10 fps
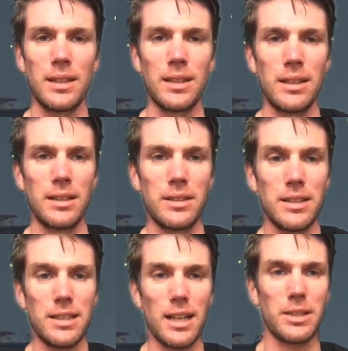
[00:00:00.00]
So this is
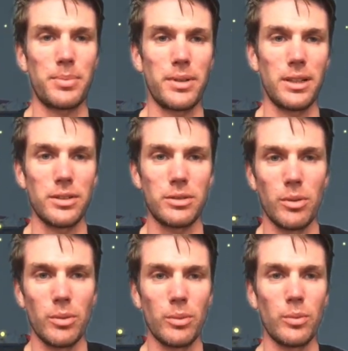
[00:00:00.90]
actually pretty close to what
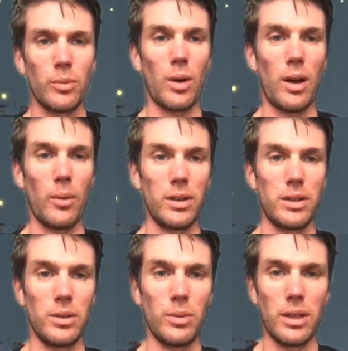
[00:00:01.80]
I want to do
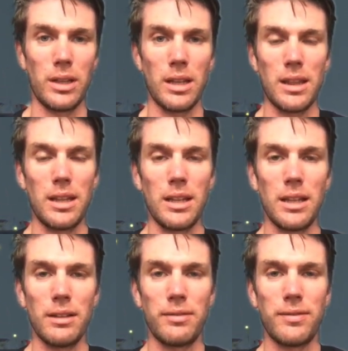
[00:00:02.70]
with the
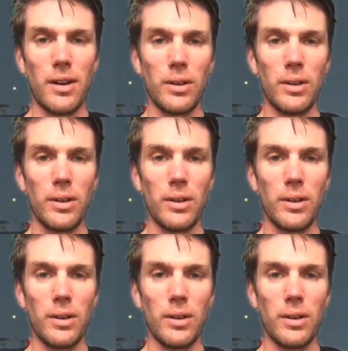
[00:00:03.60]
fall